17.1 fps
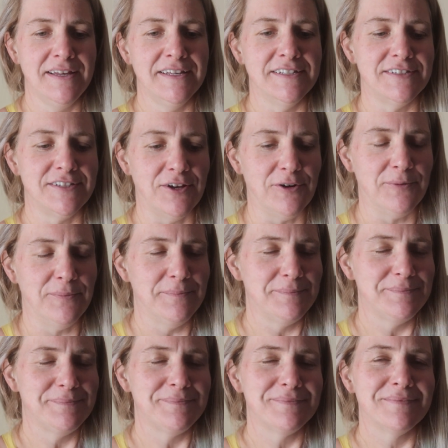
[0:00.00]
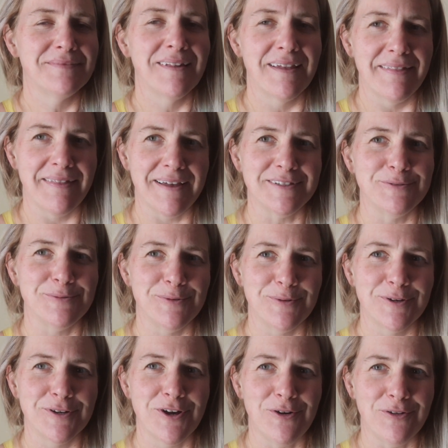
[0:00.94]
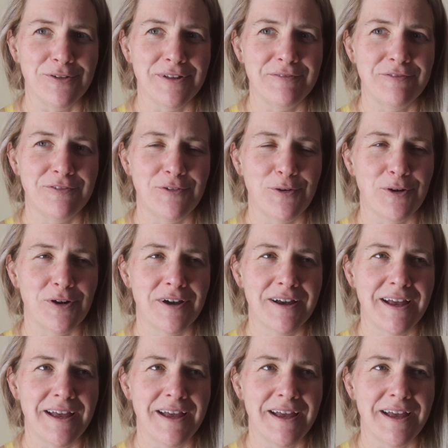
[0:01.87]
So that's what we're going for,